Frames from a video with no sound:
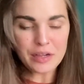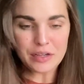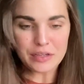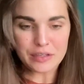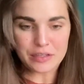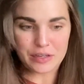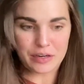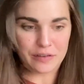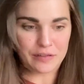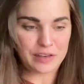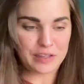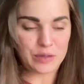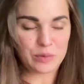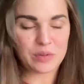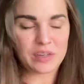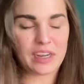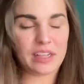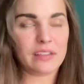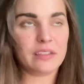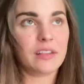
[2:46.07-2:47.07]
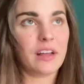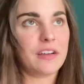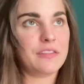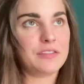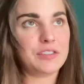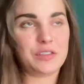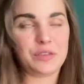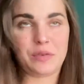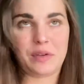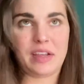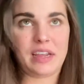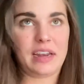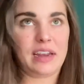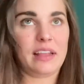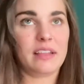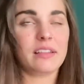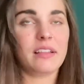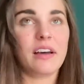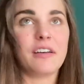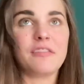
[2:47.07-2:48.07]
service, which I love doing, and I
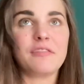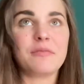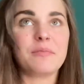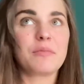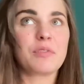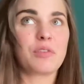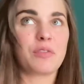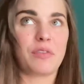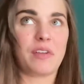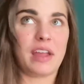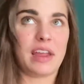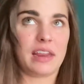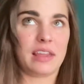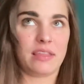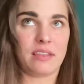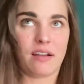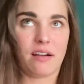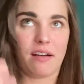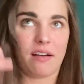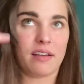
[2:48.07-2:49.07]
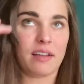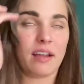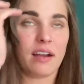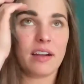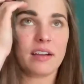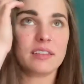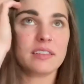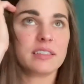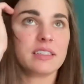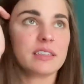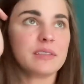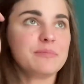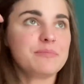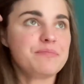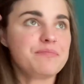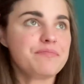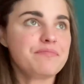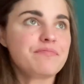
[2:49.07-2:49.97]
love creating the art yarns and